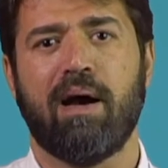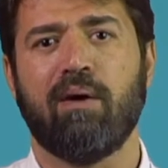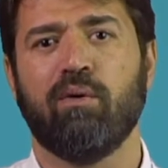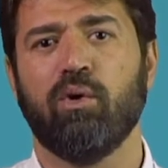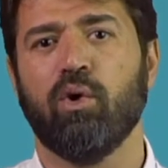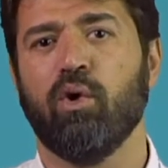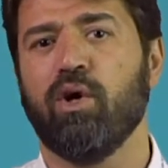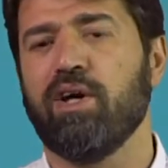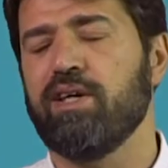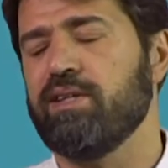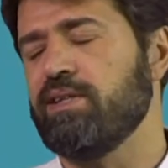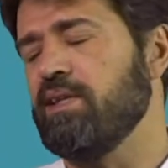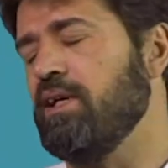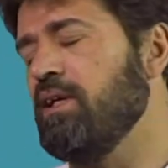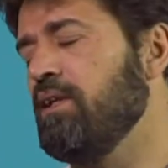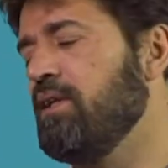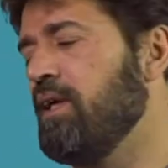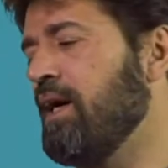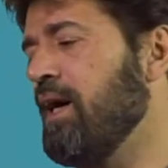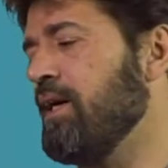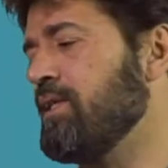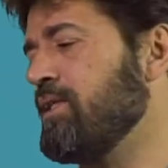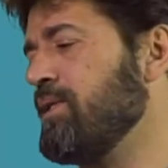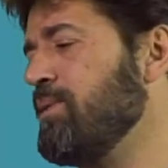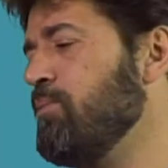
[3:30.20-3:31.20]
Paolo,
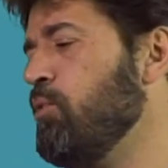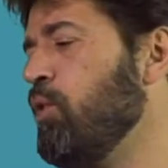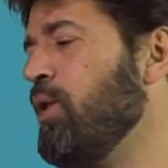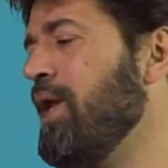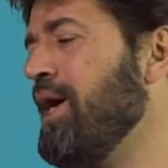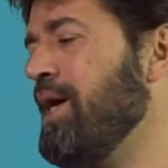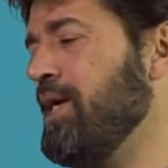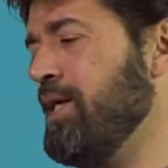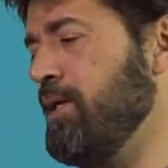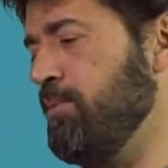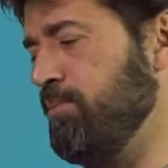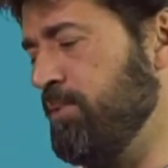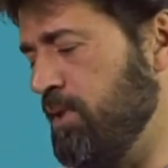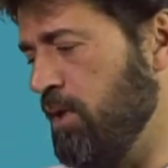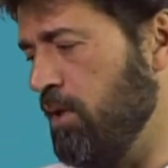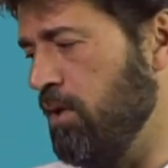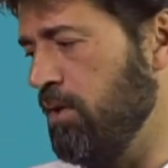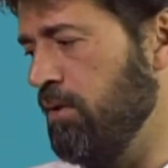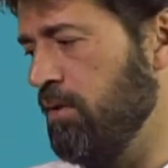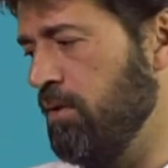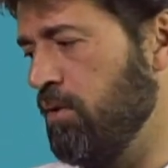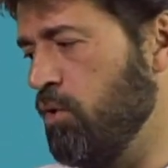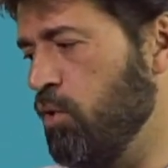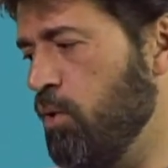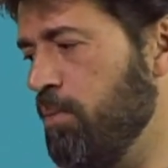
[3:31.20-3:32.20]
what if we indicate the
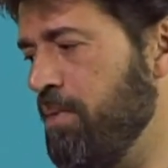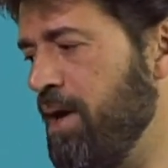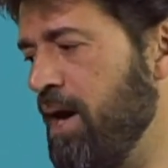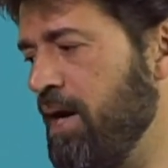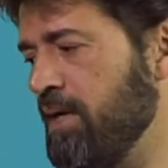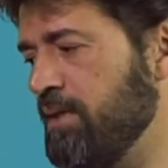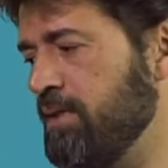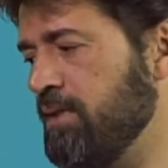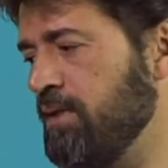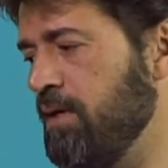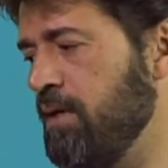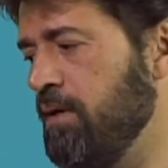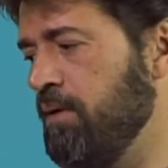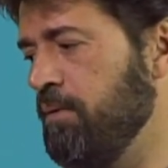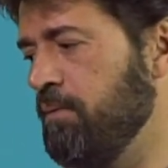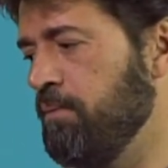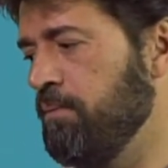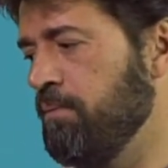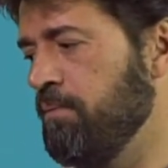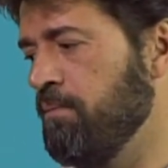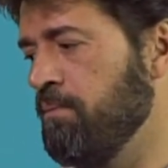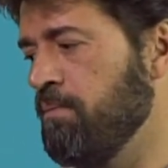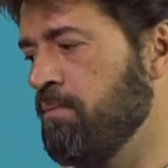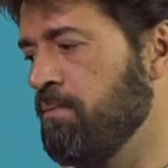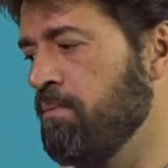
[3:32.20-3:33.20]
y as the axis?